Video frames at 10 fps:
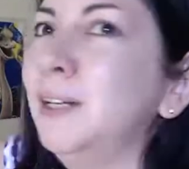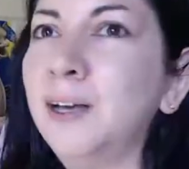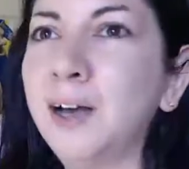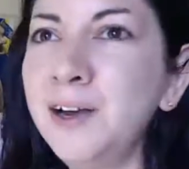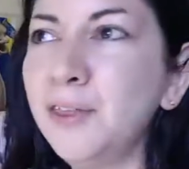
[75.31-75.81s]

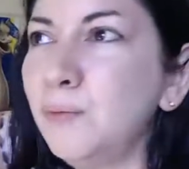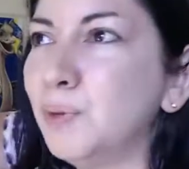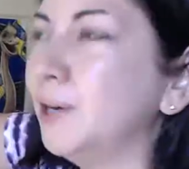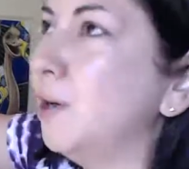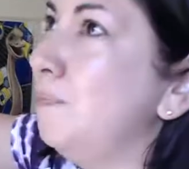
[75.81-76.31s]
another
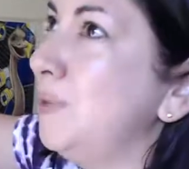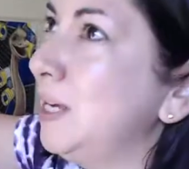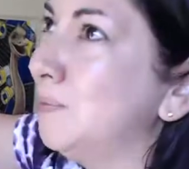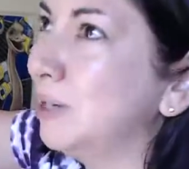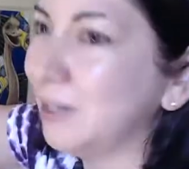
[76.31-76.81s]
bird, a
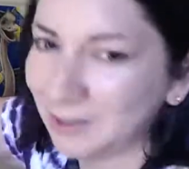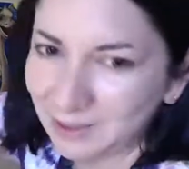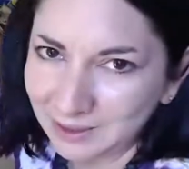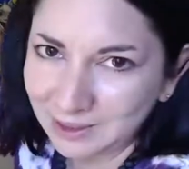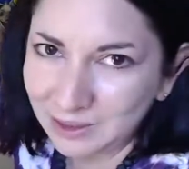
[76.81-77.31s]
big bird,
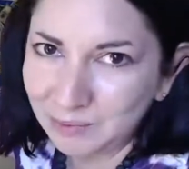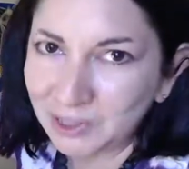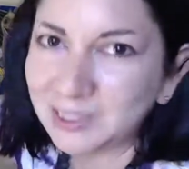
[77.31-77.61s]
a little bird.